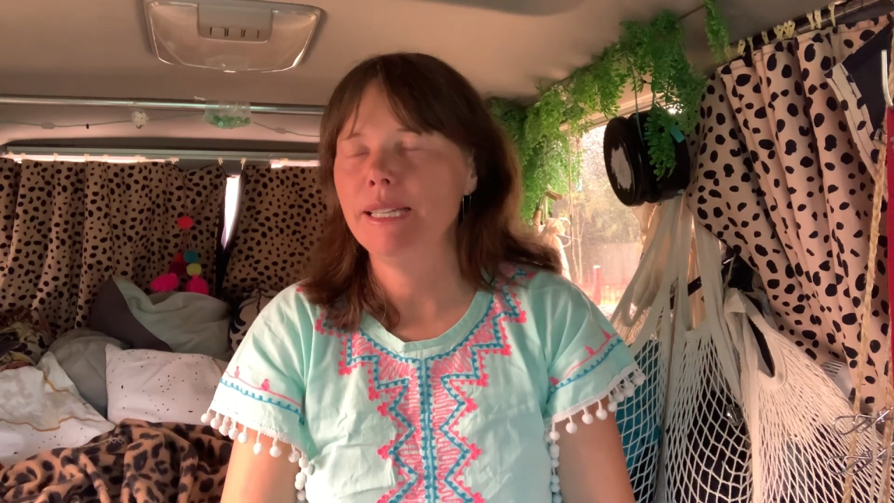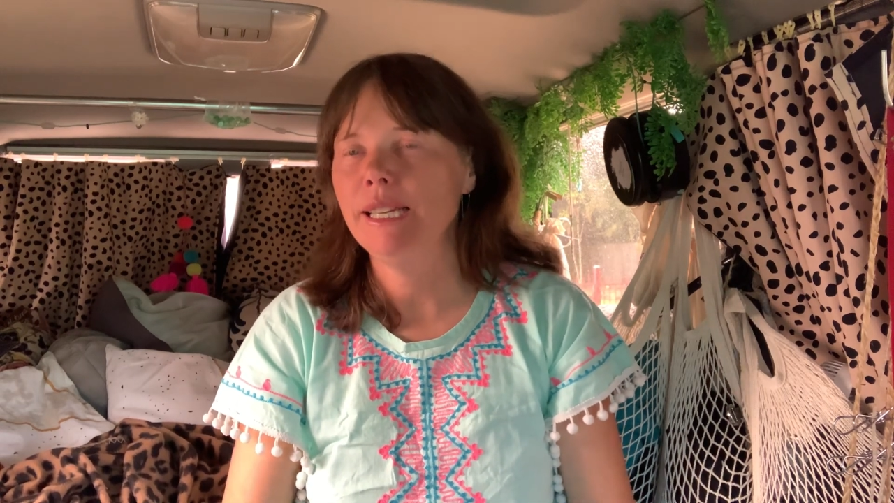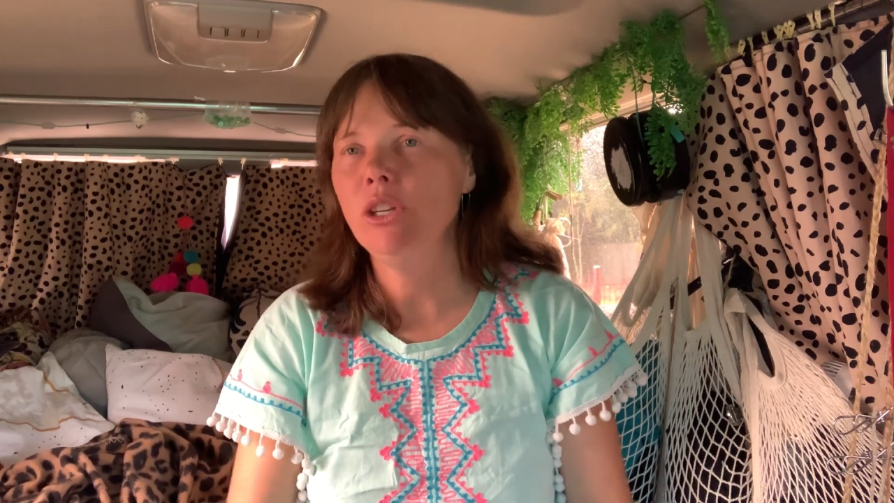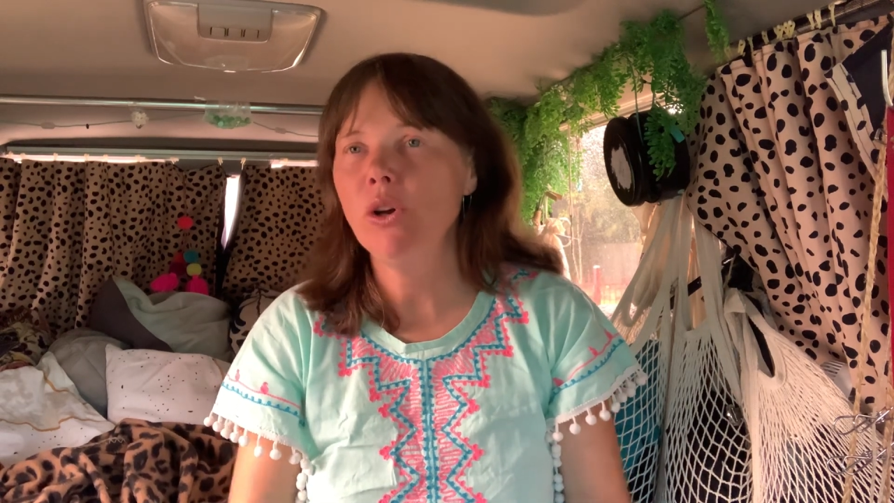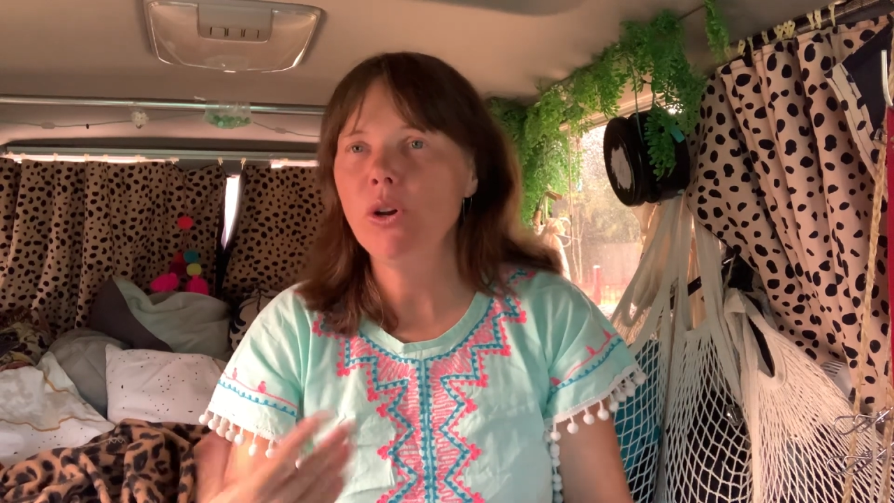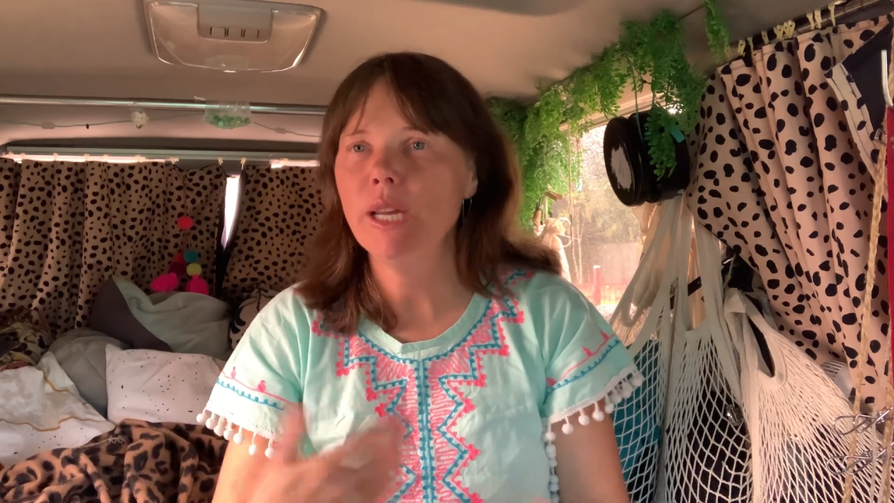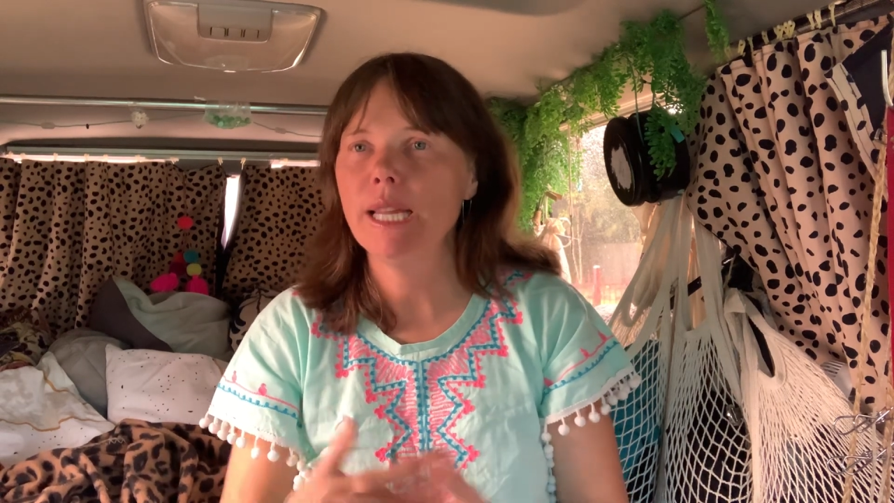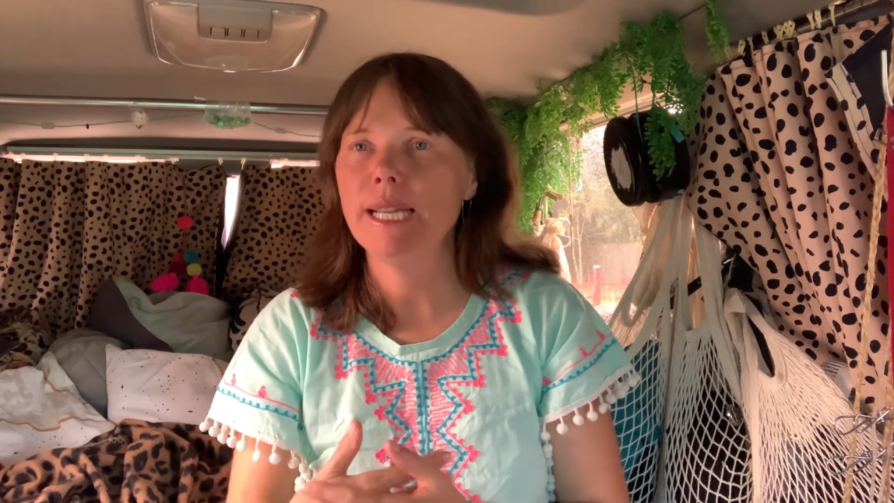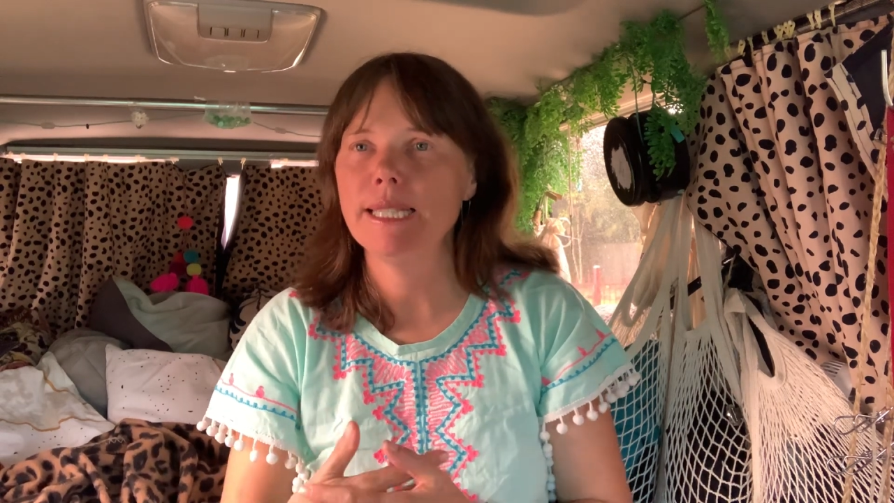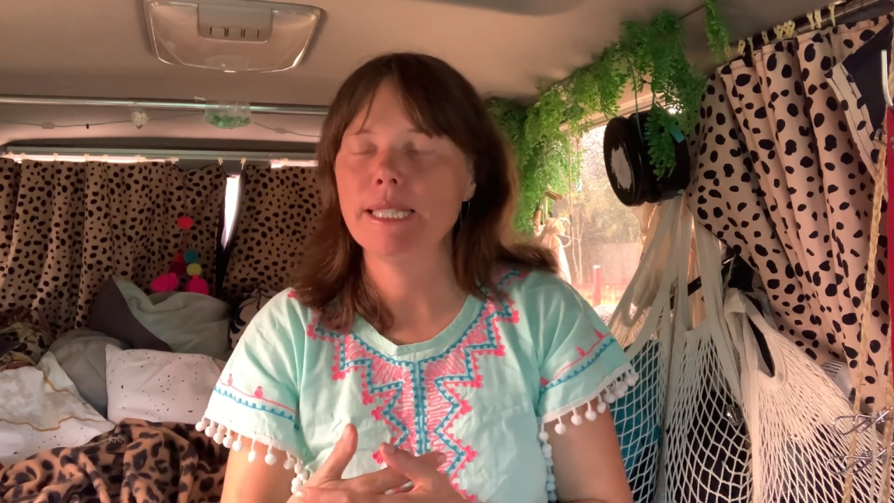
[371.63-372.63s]
in yoga
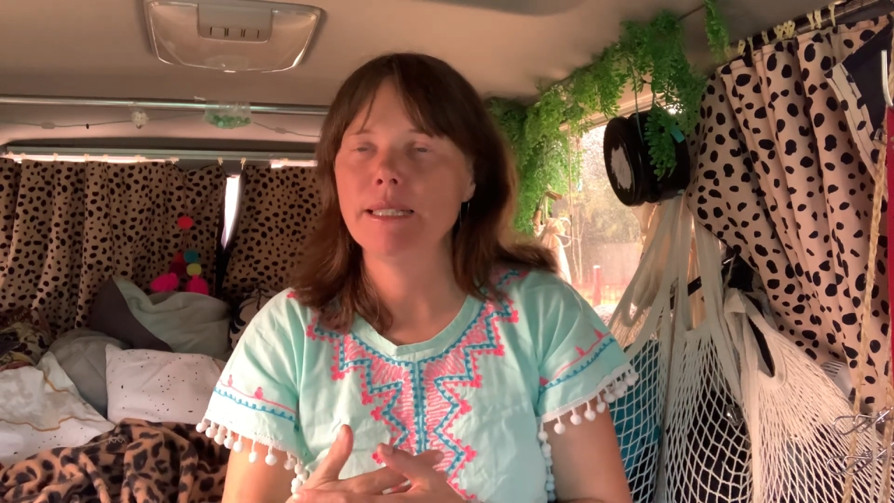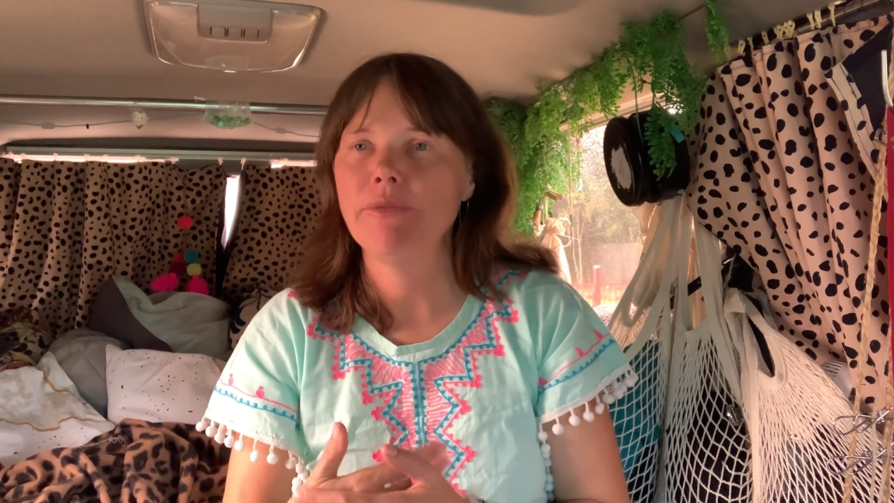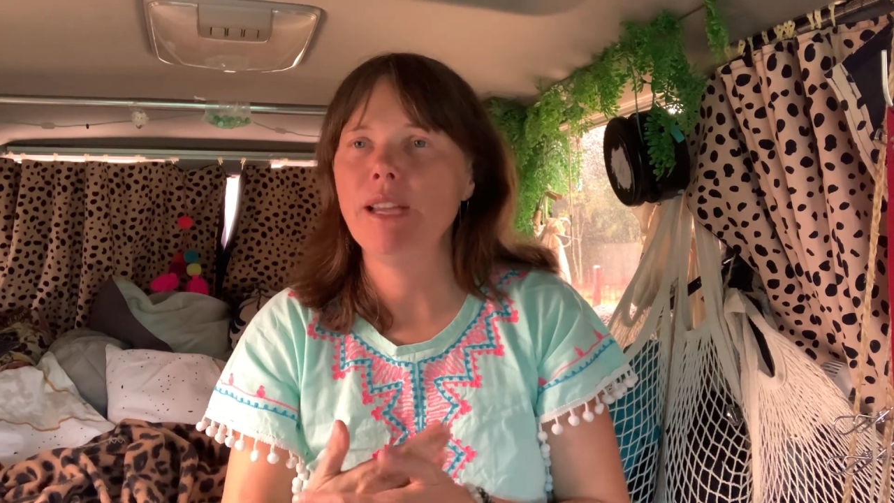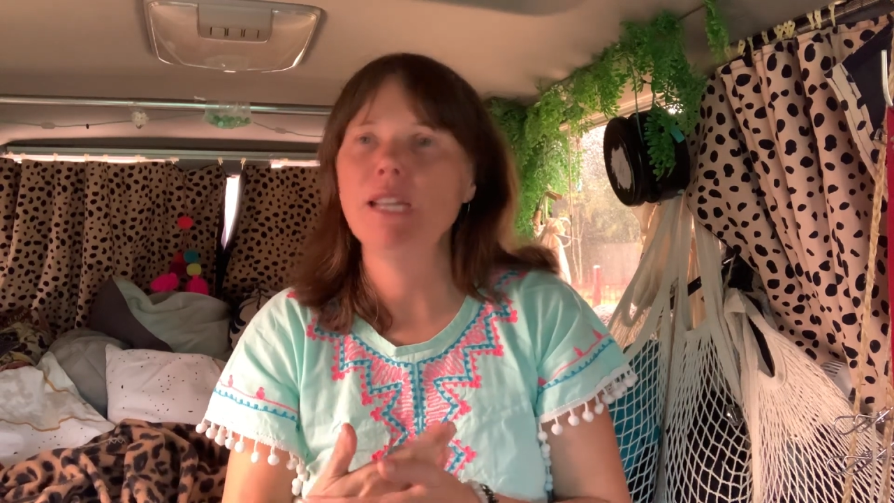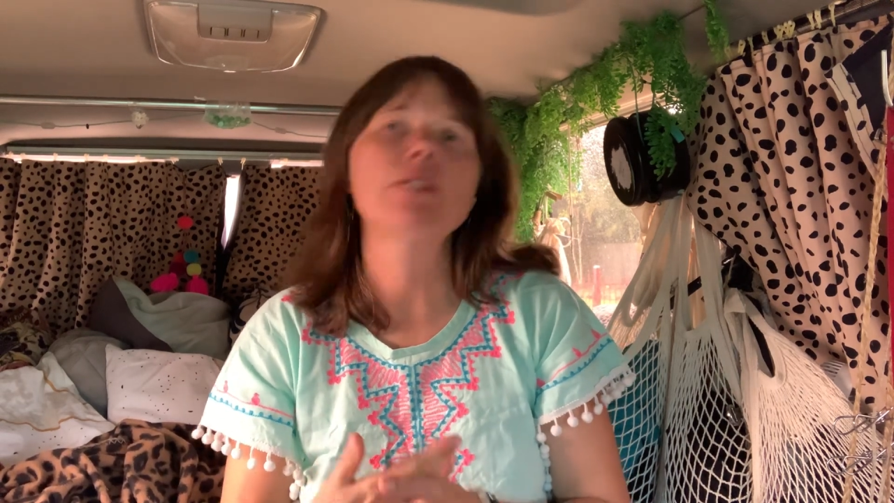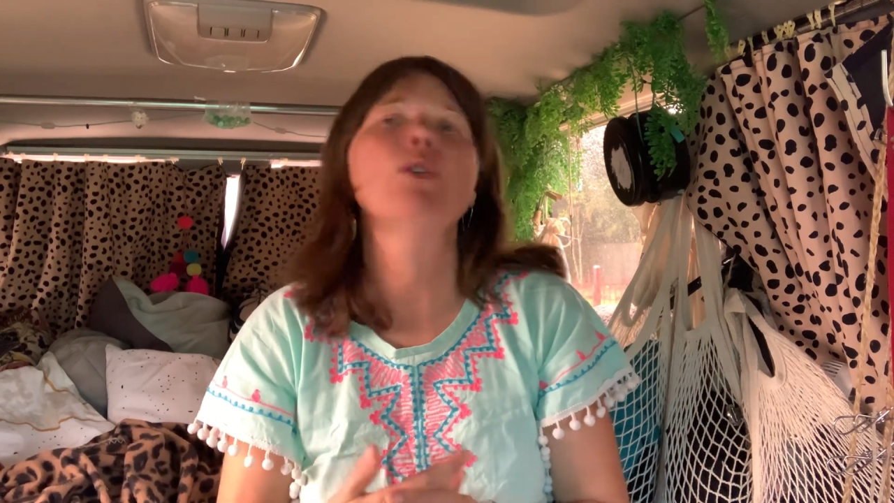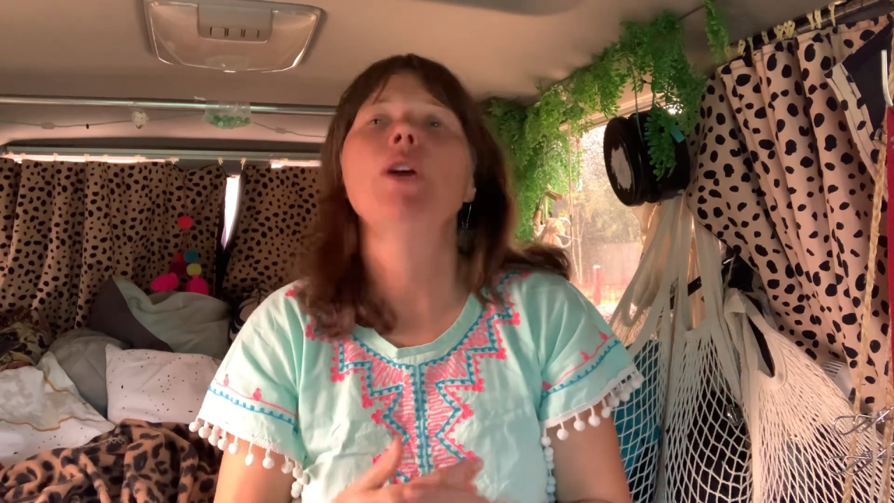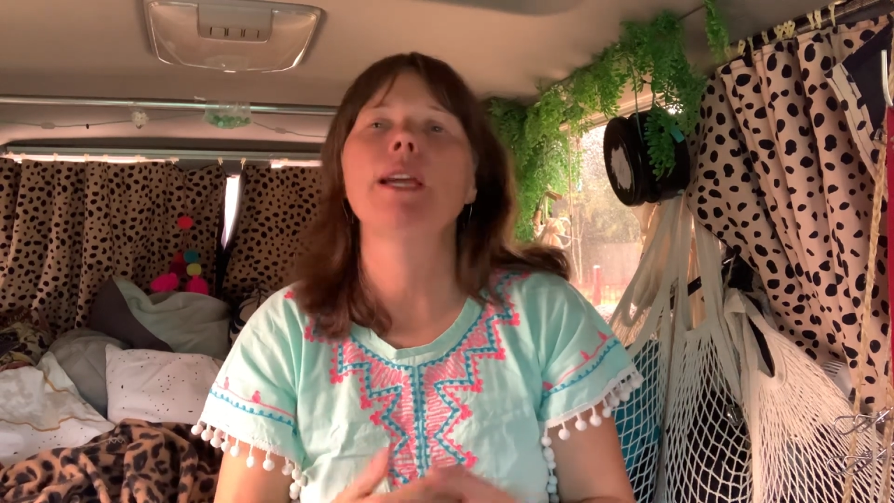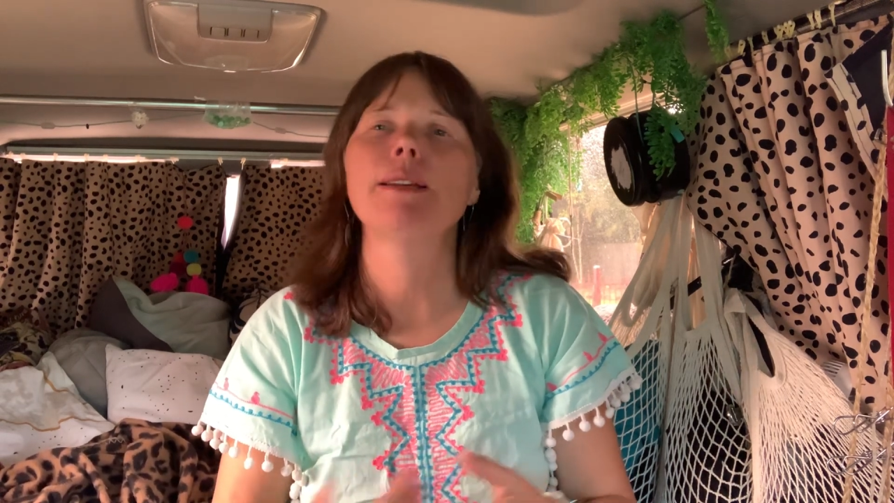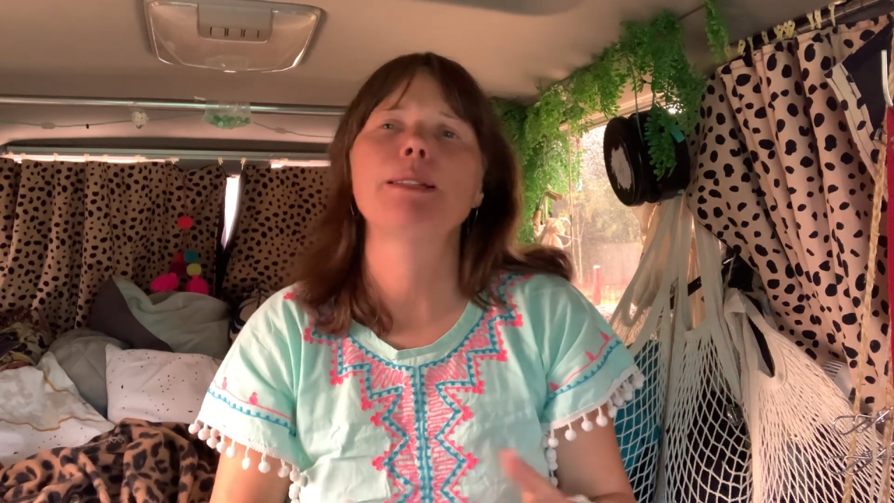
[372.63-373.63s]
there's Venus
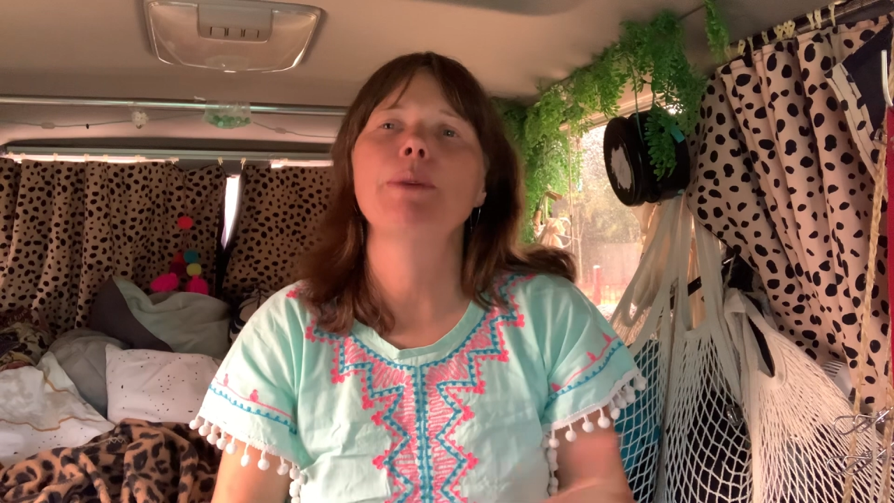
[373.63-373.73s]
Kriyas,